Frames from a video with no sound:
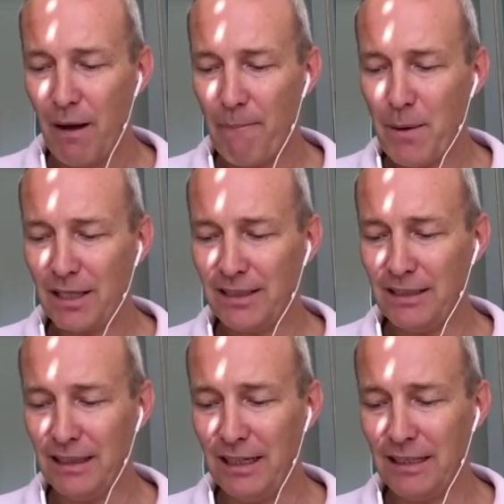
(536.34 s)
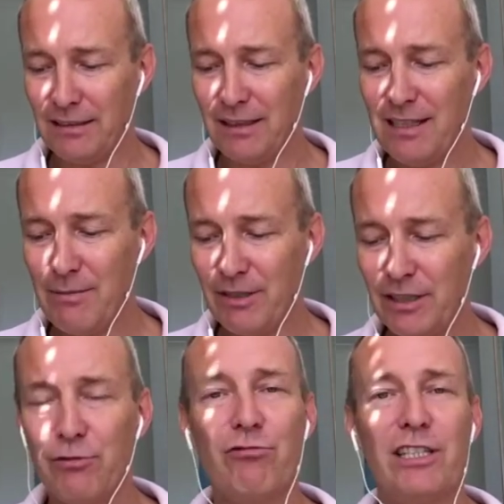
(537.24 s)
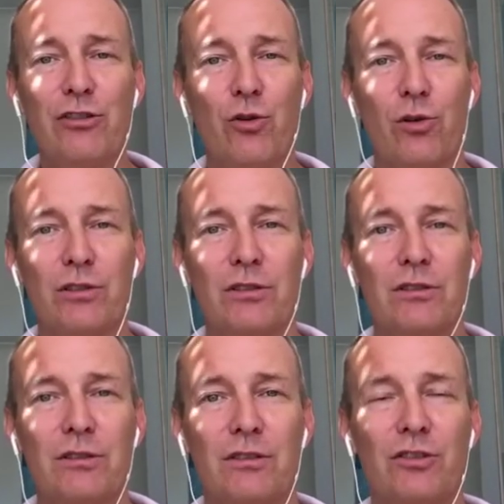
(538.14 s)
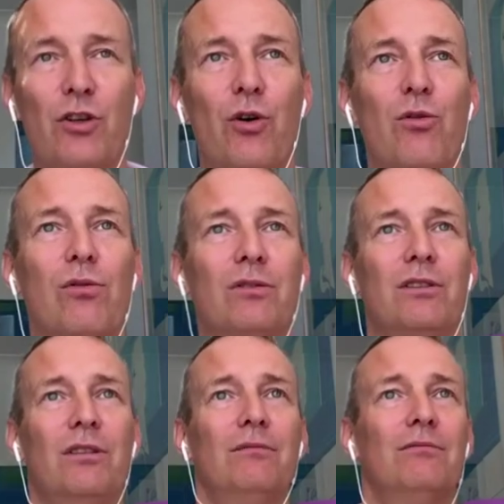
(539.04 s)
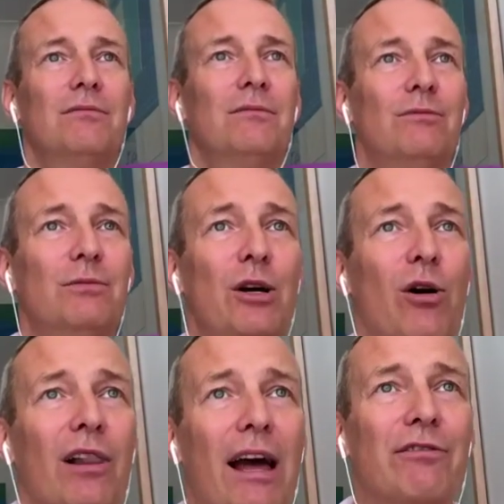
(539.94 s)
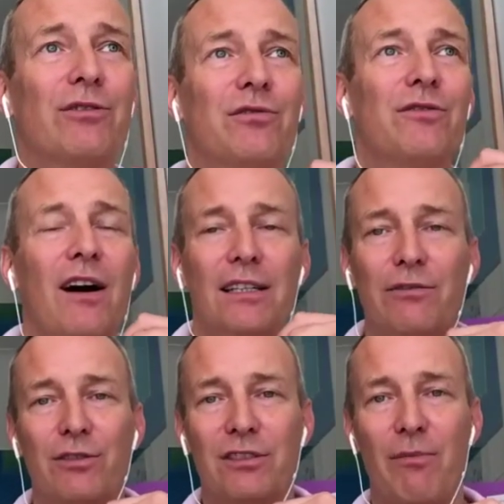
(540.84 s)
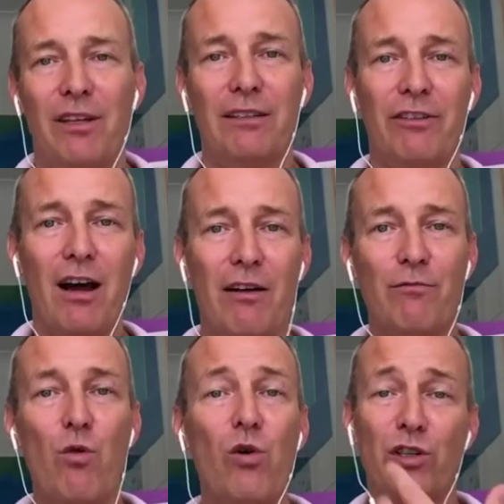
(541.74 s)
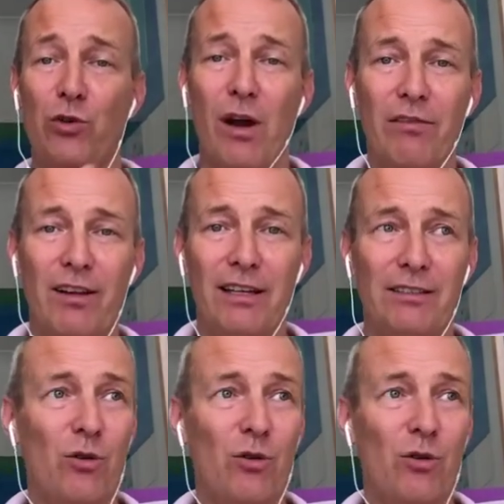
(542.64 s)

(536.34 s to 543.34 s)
Money is a limited resource. So, we all have to fight for something. If I have more, you have less.